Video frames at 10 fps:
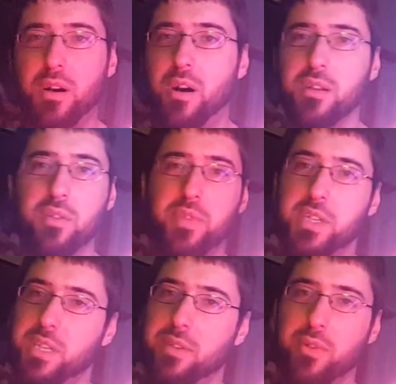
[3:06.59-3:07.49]
All of
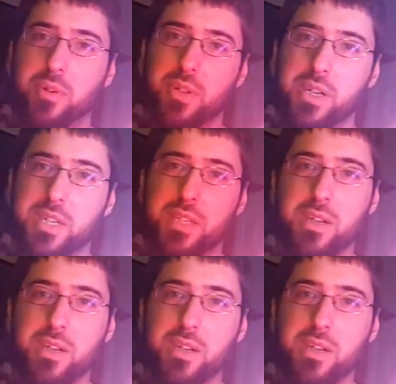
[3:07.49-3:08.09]
these have localized